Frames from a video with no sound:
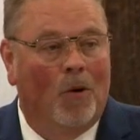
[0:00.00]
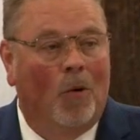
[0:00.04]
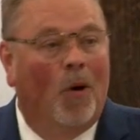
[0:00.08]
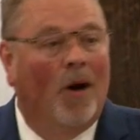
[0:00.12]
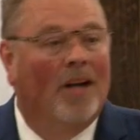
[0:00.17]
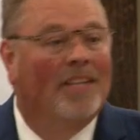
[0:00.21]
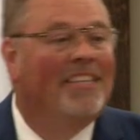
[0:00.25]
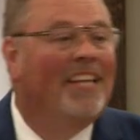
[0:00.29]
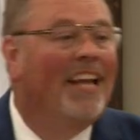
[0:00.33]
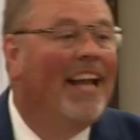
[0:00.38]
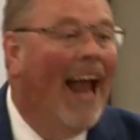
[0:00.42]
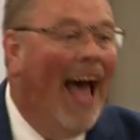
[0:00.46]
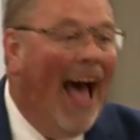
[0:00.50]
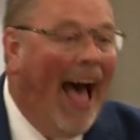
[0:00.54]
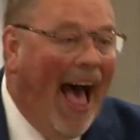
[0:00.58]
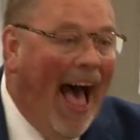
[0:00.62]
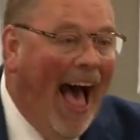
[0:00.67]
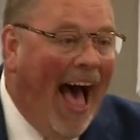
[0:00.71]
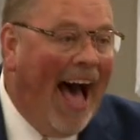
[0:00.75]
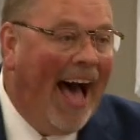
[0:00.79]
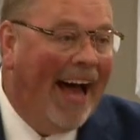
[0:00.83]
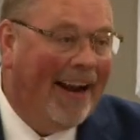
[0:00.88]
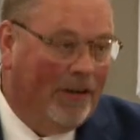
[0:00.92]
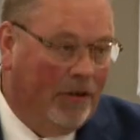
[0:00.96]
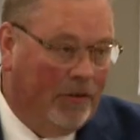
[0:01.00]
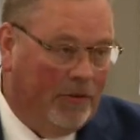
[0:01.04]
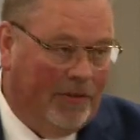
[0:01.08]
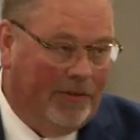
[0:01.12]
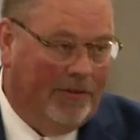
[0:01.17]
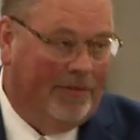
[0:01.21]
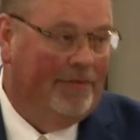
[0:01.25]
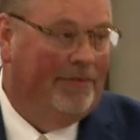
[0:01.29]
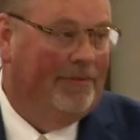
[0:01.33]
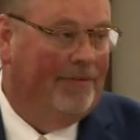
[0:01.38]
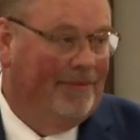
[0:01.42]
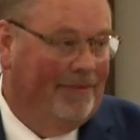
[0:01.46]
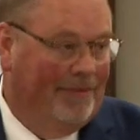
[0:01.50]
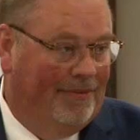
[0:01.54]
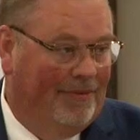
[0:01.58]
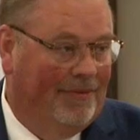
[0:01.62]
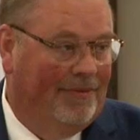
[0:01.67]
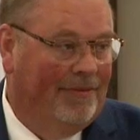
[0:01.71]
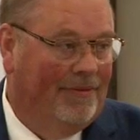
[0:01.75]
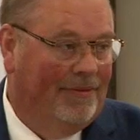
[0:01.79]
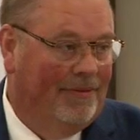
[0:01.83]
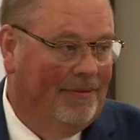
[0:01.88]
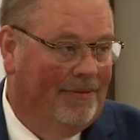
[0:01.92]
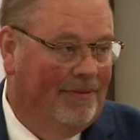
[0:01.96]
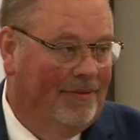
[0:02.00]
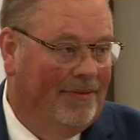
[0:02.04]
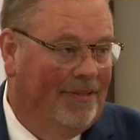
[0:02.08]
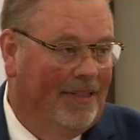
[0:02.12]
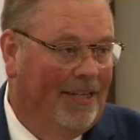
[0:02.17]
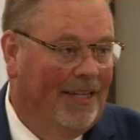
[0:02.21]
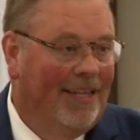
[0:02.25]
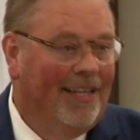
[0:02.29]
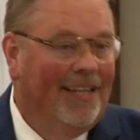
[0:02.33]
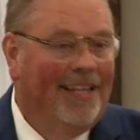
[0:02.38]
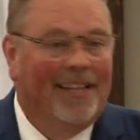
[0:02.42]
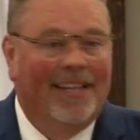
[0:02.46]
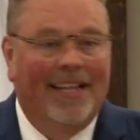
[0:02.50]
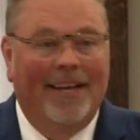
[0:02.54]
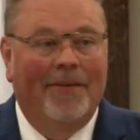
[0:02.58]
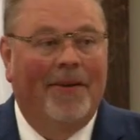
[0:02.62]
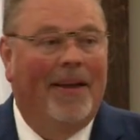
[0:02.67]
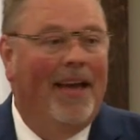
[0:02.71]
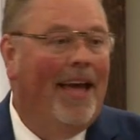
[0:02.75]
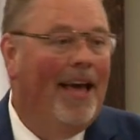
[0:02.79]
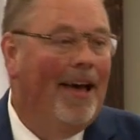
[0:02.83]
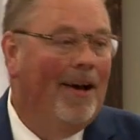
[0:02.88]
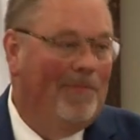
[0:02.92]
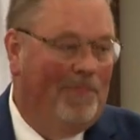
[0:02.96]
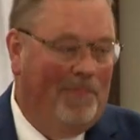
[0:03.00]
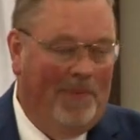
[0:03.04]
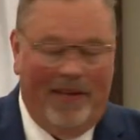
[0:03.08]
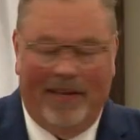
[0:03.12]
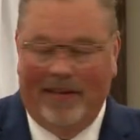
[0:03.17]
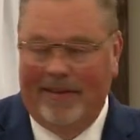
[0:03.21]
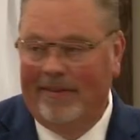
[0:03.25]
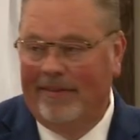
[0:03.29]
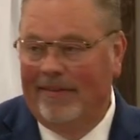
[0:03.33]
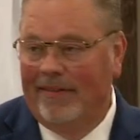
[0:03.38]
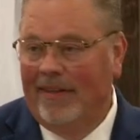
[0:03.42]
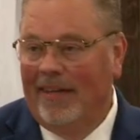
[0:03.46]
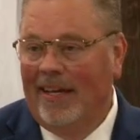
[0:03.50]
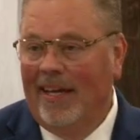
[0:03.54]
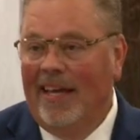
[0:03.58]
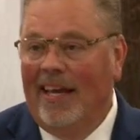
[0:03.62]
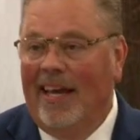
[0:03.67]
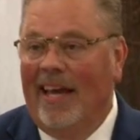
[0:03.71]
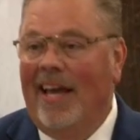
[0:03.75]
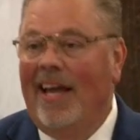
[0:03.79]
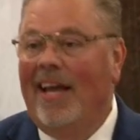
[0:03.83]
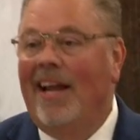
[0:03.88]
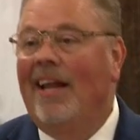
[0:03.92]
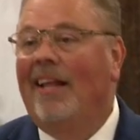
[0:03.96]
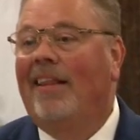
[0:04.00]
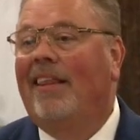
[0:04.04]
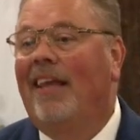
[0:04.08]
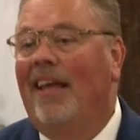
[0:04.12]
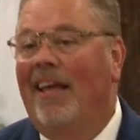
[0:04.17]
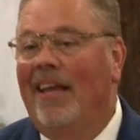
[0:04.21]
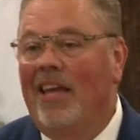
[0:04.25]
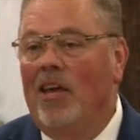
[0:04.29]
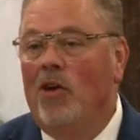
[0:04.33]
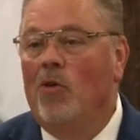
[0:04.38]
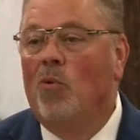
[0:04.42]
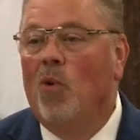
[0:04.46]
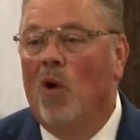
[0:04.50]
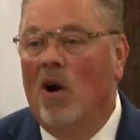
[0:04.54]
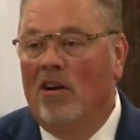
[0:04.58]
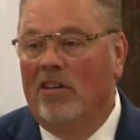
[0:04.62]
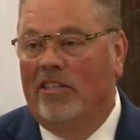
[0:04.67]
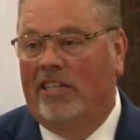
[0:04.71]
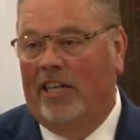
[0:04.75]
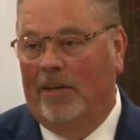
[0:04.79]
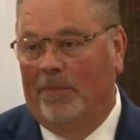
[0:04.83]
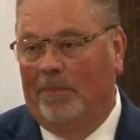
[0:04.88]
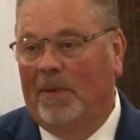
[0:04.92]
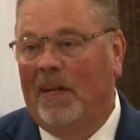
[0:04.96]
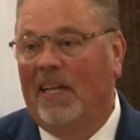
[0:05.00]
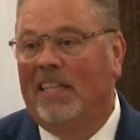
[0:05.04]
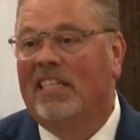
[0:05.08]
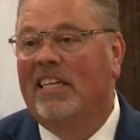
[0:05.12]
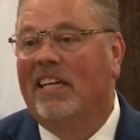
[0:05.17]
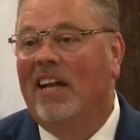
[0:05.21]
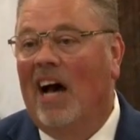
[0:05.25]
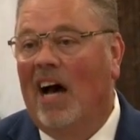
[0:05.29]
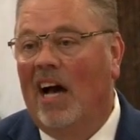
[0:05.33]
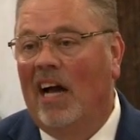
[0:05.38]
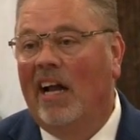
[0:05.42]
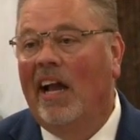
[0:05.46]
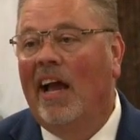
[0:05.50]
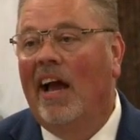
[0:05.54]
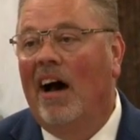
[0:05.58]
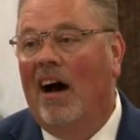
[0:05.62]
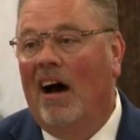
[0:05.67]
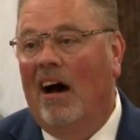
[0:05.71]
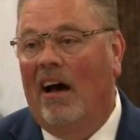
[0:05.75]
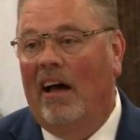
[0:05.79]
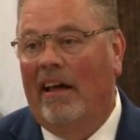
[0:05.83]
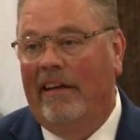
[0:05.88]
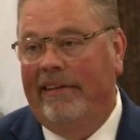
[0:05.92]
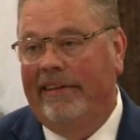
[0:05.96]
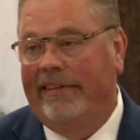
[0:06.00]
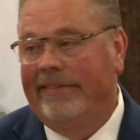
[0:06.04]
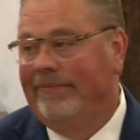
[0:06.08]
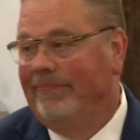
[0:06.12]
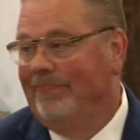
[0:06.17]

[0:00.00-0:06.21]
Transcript: What's an idol? Let me help you anything you worship that's not God.